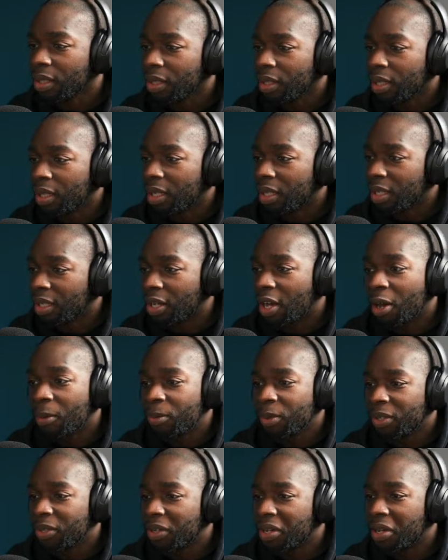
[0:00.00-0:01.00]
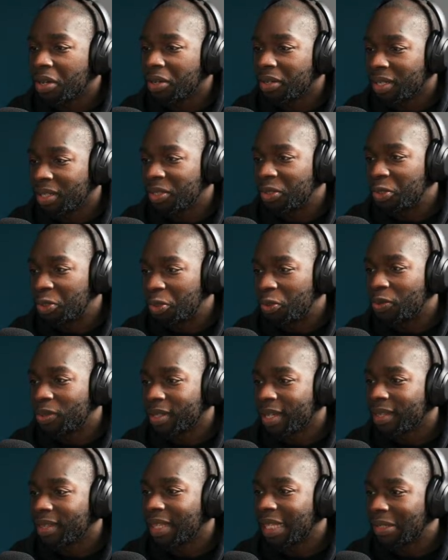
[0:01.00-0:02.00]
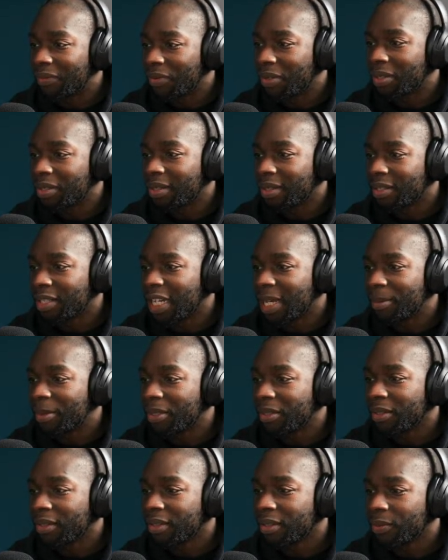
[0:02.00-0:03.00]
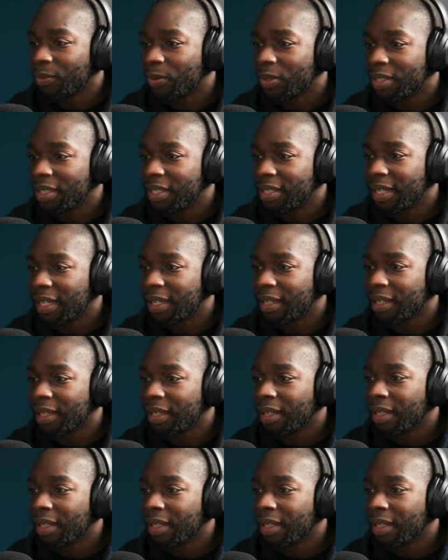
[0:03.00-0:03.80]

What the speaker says: I'll be a goody two-shoes and deliver it to the chairman. What does he say?